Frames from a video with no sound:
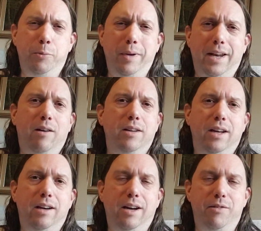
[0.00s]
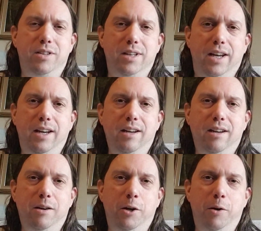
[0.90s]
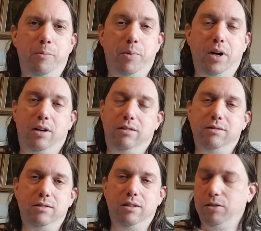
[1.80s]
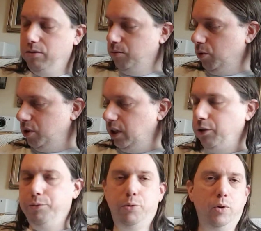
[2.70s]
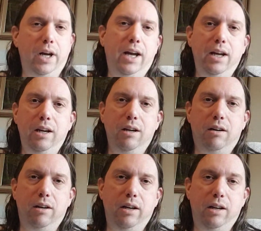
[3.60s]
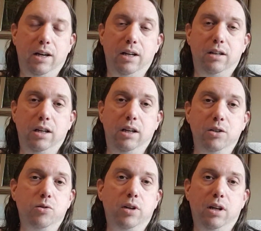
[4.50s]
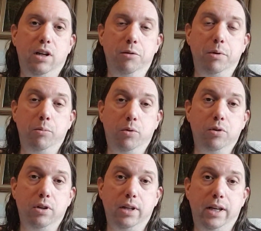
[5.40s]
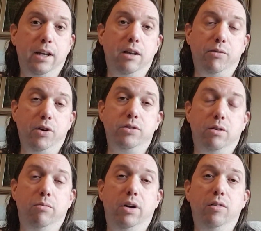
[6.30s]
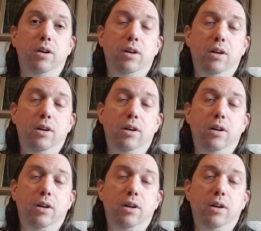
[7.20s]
bit out there, I have to say, but on watching it on 4K, I actually enjoyed it a little bit more than I did the first time round.